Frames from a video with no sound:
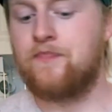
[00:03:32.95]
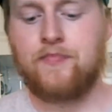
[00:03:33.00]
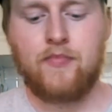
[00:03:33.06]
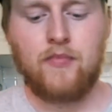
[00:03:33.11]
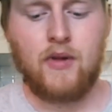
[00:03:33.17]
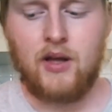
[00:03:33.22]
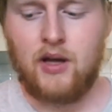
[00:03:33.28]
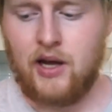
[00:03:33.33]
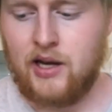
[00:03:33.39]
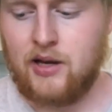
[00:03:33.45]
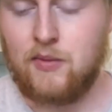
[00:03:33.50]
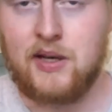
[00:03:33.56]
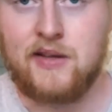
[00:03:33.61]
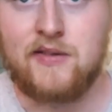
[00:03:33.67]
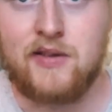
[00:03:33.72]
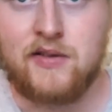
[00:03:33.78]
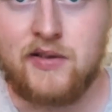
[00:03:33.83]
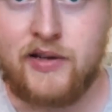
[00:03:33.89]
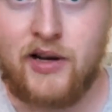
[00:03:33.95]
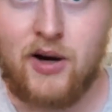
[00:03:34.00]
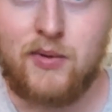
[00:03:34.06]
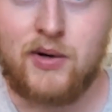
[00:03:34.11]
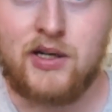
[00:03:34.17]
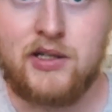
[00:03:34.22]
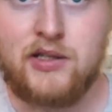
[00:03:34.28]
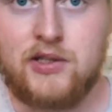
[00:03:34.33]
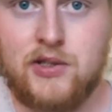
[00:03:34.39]
Anyways, so now we're
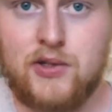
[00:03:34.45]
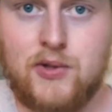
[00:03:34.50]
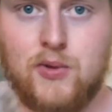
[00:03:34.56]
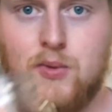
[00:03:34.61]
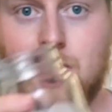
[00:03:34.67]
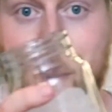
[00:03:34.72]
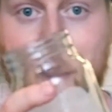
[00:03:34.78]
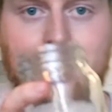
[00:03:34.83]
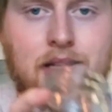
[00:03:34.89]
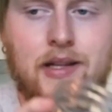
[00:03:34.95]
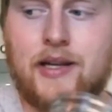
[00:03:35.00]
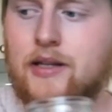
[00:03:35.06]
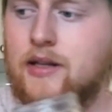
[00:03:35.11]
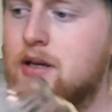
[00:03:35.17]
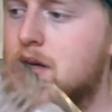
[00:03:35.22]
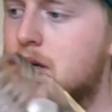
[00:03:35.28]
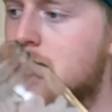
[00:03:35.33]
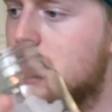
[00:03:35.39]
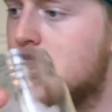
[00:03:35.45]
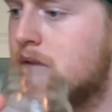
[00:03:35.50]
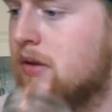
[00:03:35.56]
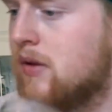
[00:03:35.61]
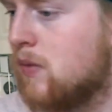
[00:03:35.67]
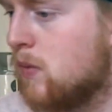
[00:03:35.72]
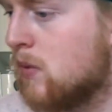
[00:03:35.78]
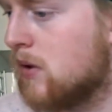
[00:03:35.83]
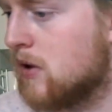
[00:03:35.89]
gonna do what they like to call the
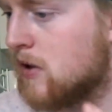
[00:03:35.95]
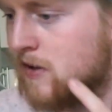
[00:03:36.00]
works.